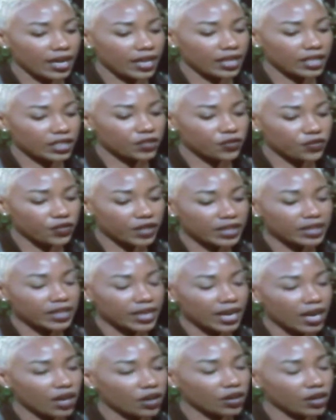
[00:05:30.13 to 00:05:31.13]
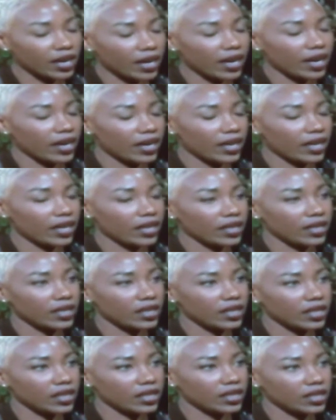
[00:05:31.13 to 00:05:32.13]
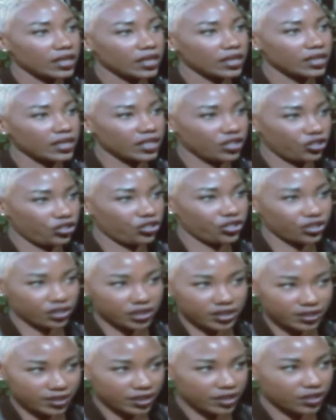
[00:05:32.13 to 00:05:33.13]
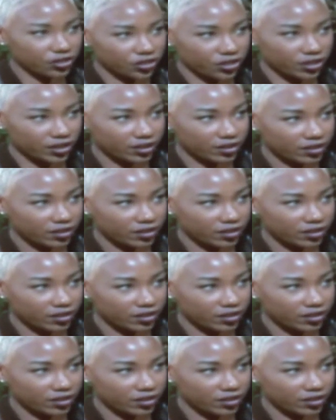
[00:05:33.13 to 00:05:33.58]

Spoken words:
It's funny how God gets your attention.